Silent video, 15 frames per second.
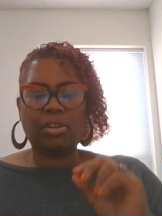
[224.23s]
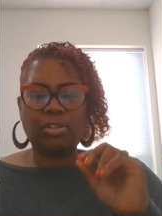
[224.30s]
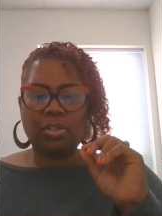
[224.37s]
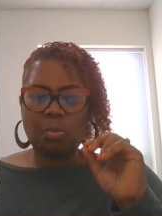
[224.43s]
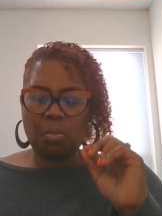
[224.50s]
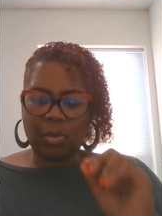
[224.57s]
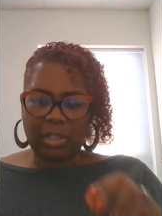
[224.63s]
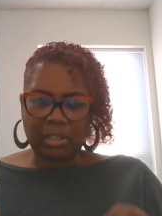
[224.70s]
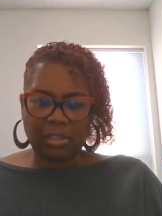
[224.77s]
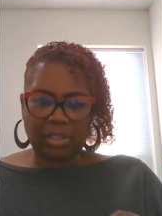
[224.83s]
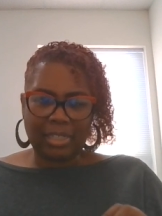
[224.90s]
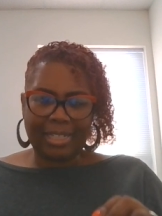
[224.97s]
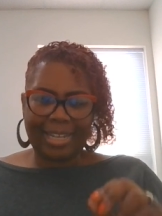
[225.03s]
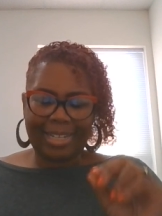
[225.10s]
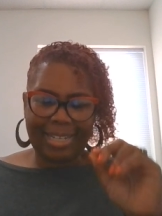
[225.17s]
you want to
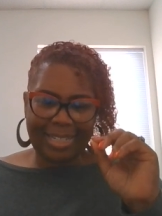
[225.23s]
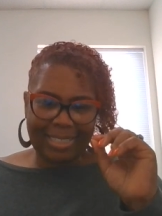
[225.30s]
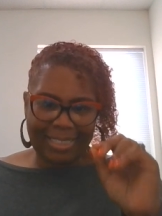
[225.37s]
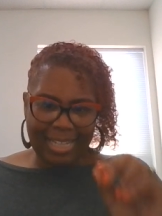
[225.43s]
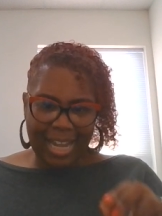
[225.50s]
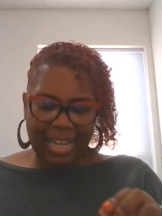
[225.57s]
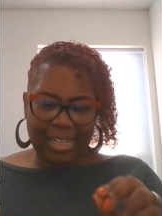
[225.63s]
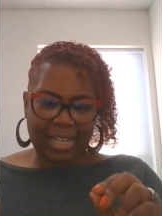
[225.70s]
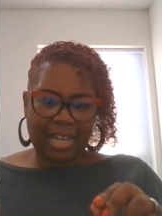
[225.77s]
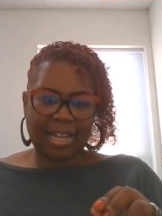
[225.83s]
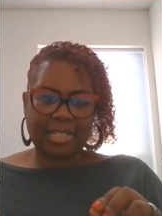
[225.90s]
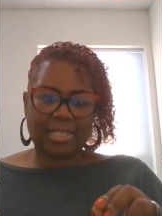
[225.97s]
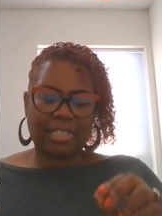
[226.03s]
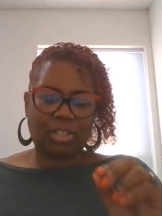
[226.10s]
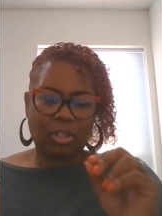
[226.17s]
look at, that
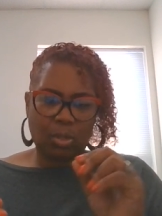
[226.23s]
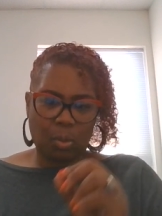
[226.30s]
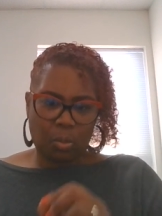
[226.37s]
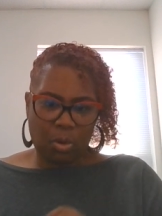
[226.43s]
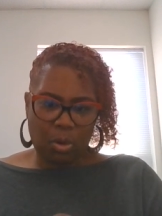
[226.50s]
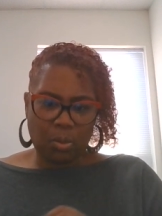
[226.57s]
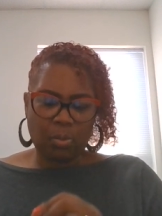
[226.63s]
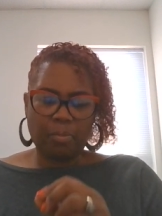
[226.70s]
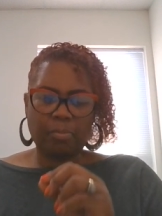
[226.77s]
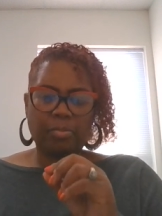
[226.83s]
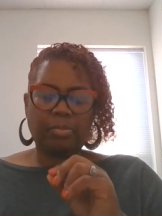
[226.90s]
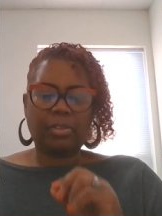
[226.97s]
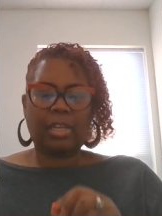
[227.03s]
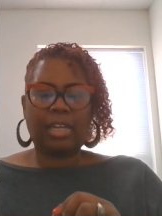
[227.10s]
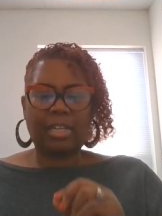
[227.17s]
diagnostic, the quote,
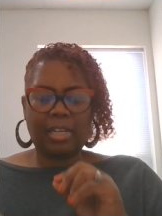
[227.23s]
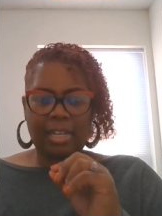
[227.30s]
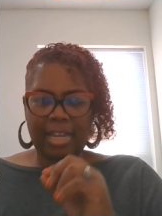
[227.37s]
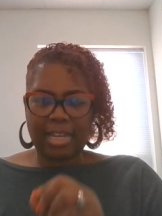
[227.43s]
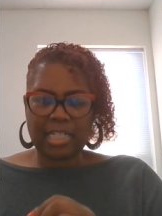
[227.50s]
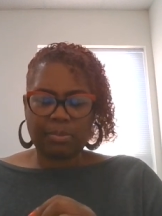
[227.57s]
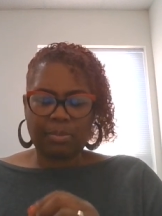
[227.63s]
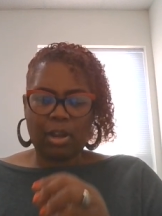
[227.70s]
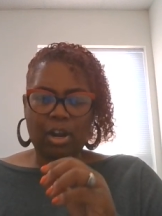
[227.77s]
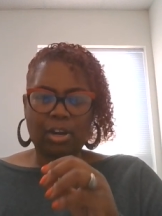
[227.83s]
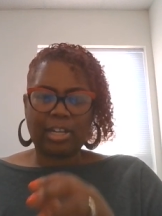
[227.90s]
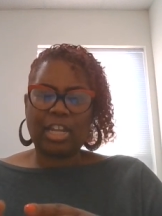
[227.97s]
and the estimate.